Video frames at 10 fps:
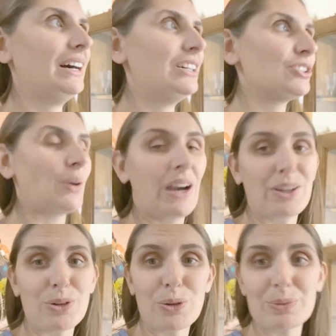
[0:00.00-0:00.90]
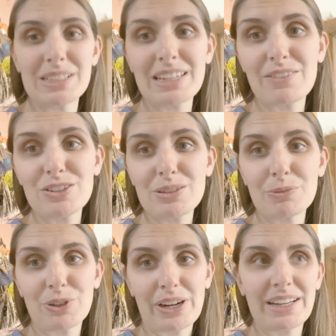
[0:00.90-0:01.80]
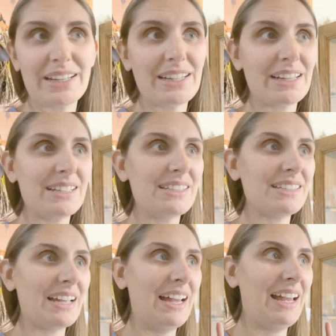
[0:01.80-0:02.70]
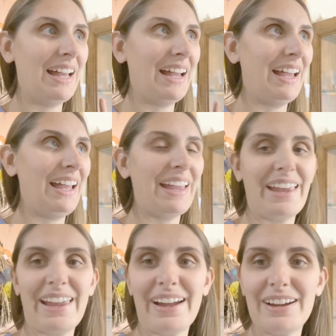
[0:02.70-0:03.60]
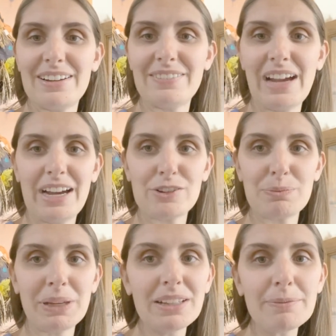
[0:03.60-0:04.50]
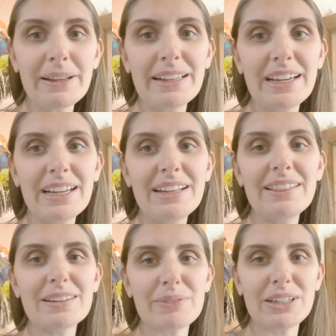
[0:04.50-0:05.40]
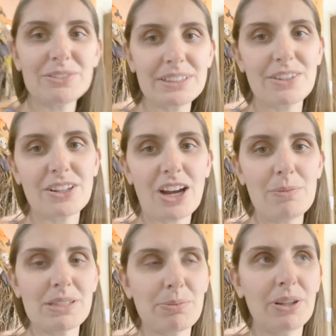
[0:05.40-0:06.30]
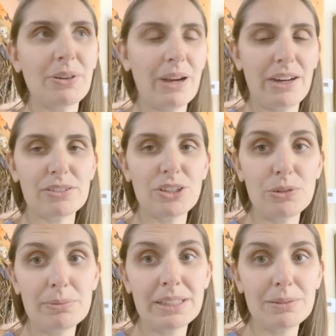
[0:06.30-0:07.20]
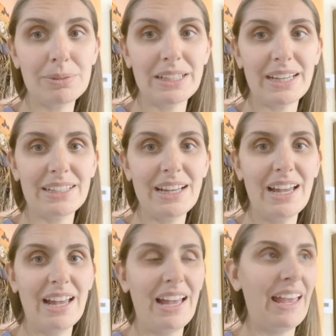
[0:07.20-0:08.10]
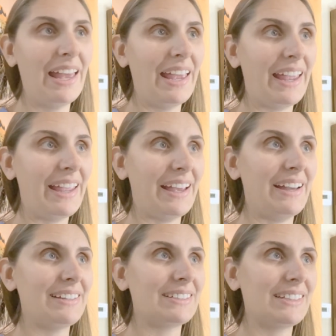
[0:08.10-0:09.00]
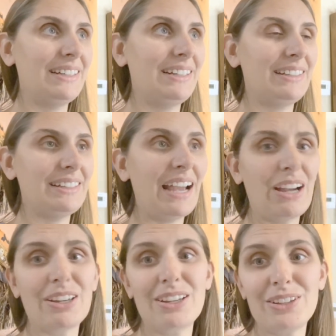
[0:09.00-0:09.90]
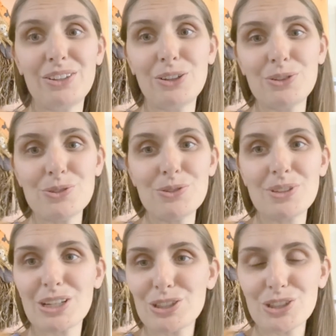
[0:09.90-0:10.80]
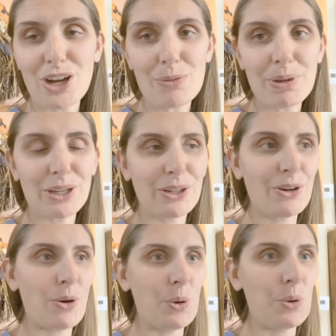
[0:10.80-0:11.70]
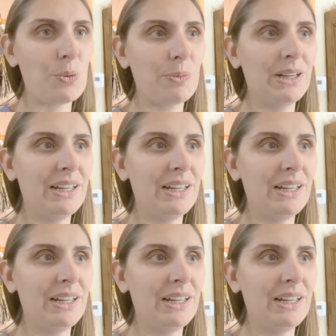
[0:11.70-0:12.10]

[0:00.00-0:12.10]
So I hope this gave you some great ideas of how to meal plan. Let me know down in the comments below how you meal plan. And yeah, shop your home,